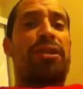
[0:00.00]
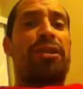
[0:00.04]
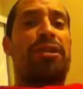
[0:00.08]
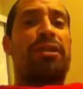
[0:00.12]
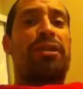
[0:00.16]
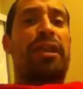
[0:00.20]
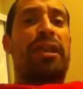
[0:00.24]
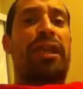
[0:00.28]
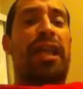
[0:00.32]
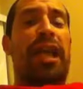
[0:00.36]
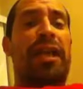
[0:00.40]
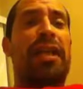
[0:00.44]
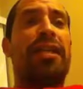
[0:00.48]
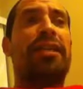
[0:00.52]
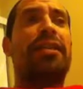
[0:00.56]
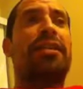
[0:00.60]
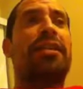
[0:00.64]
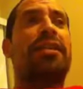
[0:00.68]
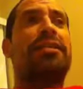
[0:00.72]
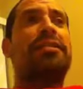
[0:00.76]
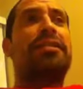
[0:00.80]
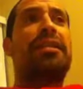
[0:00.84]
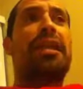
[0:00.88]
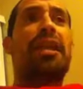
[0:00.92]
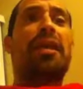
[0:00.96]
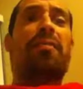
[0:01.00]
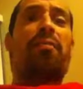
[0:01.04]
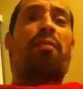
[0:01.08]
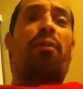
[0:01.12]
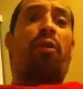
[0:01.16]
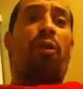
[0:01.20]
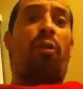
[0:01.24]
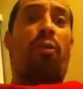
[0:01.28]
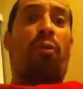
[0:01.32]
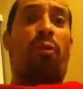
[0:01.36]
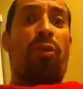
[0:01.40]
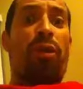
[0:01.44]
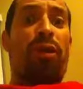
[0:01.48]
She's like, and it does take
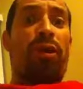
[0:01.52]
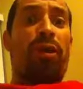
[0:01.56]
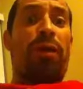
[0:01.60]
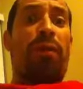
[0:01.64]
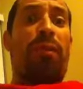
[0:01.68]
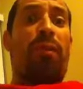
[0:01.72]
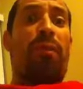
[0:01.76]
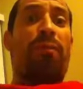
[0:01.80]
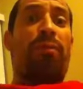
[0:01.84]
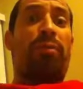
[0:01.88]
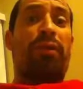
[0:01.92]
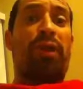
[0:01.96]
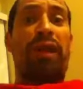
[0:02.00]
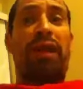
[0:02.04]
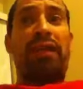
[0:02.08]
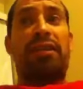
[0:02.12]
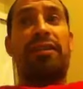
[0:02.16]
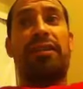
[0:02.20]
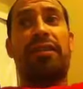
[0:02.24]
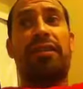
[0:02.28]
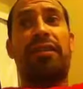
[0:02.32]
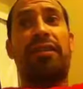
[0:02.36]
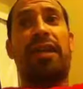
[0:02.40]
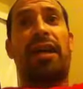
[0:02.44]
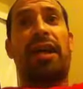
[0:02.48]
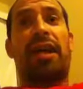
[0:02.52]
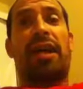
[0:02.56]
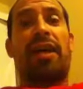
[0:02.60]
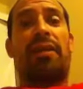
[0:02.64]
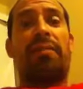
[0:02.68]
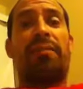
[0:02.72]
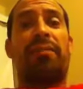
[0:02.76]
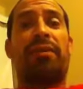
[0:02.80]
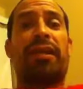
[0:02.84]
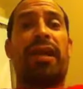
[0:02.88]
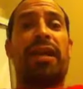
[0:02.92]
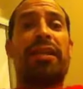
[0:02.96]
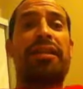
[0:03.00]
more work praying to God,
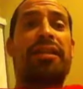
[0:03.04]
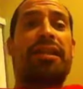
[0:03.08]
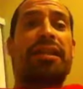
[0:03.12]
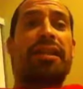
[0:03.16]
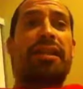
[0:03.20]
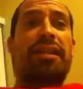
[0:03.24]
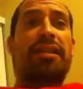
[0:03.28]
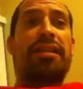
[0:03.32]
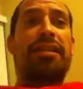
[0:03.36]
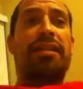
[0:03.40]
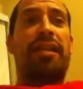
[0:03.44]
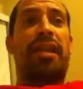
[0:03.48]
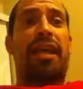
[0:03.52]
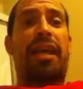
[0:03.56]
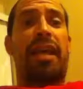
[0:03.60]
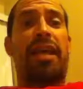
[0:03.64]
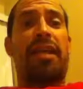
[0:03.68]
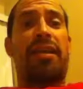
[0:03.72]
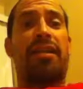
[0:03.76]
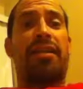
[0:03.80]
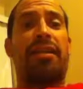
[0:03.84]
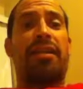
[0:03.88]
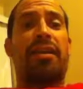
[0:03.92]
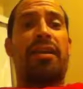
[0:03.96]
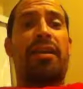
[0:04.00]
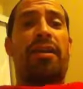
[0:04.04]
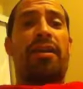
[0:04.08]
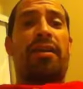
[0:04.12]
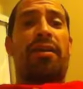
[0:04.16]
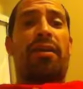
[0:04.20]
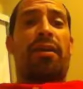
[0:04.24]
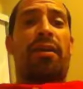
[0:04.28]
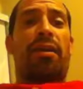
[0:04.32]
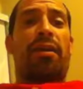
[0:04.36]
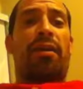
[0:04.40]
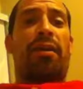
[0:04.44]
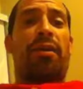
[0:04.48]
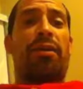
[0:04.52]
but I think in the end,
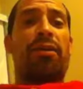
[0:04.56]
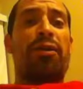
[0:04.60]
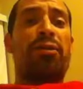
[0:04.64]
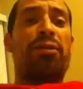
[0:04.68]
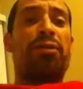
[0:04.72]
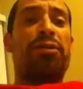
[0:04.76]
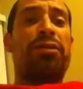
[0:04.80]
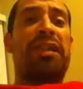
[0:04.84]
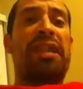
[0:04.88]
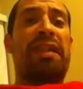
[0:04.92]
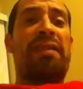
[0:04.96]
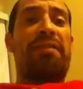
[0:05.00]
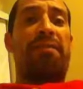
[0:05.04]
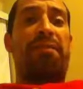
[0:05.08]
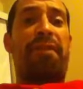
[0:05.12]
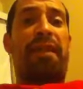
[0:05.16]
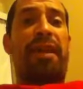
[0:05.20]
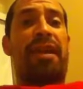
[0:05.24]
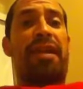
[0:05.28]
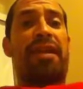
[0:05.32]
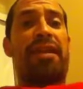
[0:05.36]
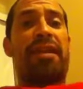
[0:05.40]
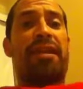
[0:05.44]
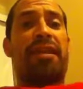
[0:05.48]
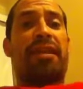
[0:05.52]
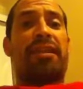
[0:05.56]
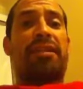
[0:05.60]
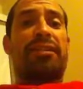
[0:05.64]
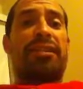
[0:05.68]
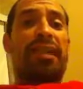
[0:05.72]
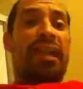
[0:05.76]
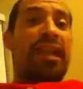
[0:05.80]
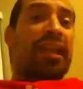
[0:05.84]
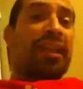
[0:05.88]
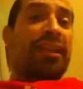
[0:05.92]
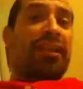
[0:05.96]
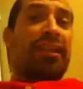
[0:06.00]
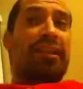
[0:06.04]
using faith to
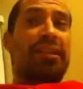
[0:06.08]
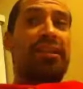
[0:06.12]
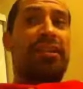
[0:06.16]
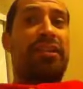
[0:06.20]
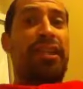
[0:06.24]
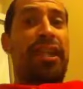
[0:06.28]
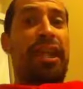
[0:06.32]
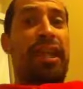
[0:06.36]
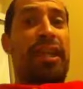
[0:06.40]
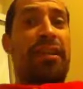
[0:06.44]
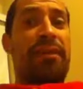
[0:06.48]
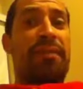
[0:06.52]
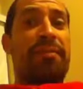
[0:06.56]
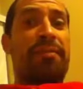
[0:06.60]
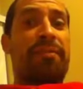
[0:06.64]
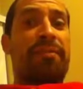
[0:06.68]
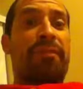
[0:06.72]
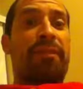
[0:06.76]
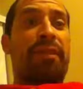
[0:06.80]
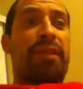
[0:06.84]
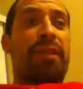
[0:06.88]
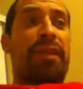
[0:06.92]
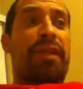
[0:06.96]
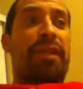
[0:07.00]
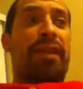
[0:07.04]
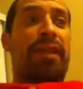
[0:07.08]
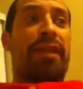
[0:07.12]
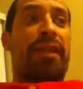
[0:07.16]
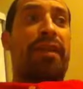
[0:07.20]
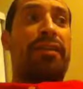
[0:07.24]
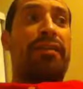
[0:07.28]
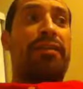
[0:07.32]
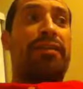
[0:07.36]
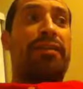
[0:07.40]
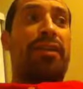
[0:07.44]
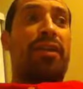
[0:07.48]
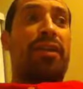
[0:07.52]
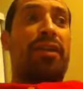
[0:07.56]
get the jet
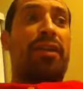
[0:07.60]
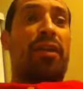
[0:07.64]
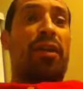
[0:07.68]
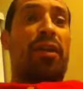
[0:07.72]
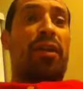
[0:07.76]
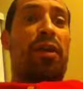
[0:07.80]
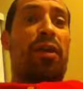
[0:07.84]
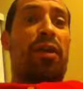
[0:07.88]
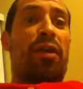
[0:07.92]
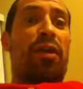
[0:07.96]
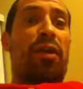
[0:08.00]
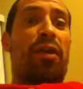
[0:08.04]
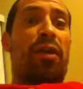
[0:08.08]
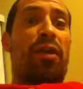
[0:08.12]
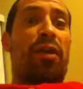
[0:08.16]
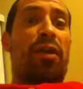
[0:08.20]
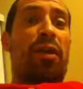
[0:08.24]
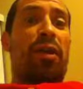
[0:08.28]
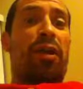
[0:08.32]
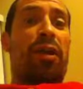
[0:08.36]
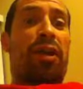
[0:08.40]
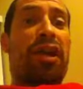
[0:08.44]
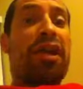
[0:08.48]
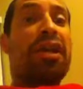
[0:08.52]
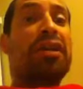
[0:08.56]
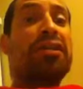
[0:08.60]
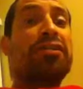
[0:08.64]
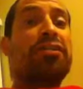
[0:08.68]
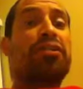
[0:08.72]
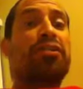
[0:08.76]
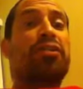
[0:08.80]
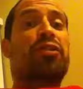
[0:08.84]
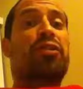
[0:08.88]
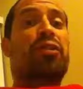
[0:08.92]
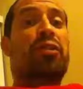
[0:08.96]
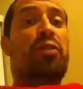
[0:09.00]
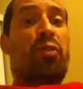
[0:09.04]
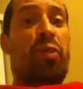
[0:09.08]
is
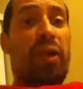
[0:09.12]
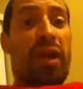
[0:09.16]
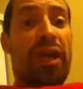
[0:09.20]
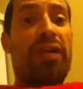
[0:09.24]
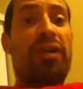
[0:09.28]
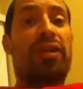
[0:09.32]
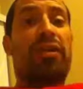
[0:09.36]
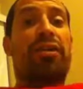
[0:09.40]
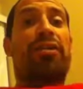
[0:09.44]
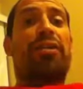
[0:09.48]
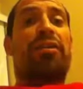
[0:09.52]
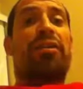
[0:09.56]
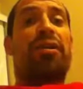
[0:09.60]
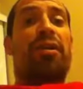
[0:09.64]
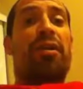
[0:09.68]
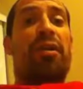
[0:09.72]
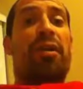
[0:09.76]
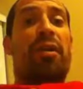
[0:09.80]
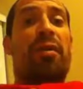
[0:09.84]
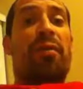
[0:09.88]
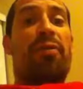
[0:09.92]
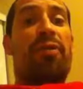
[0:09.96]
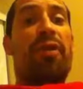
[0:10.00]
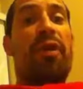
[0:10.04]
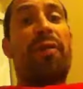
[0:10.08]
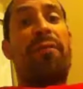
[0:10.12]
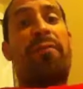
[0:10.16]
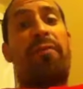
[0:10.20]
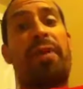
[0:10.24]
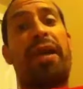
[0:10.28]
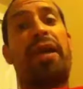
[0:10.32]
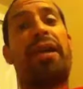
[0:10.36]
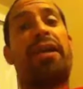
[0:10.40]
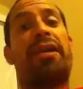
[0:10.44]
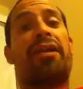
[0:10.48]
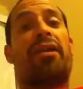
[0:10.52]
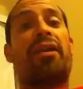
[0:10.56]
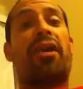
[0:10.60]
quicker than
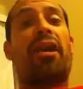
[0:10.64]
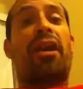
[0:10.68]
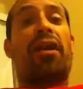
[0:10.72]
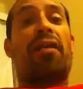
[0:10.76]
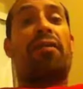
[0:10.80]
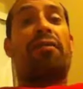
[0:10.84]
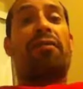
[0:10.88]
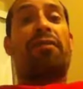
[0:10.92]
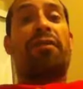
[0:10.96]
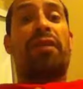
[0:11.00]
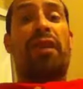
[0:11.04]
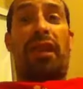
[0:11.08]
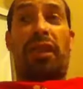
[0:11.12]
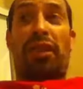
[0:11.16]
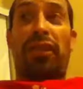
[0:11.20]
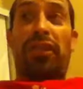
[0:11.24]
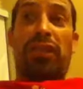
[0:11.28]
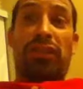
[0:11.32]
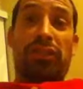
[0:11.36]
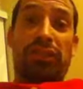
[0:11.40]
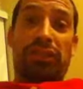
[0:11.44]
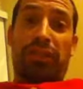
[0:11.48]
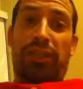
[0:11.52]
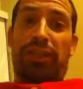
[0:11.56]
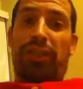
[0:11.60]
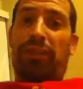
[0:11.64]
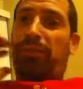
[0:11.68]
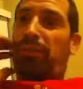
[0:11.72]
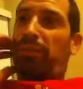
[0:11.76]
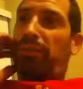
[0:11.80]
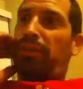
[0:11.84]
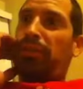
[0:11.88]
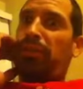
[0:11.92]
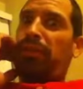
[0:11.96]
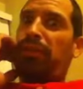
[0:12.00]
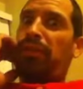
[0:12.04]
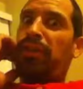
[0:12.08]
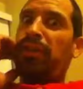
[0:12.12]
paying it off in the sum.
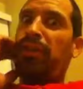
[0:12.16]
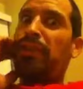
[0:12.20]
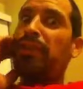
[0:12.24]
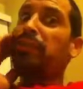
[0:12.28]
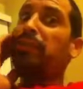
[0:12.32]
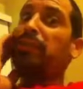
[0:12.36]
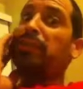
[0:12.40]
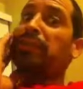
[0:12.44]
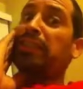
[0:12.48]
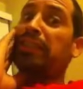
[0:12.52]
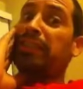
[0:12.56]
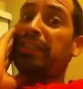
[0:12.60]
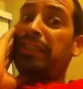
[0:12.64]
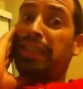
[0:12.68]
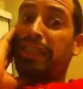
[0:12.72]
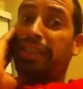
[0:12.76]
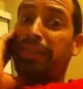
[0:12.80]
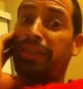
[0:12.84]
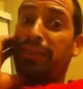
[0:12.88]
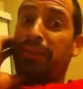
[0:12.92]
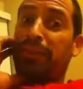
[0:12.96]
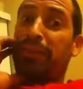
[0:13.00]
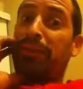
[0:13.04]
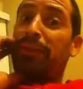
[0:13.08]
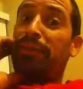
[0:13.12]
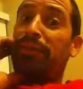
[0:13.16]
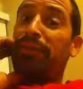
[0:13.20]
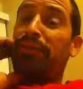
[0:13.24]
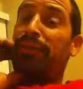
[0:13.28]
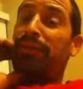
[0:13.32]
So this is what she's telling to us.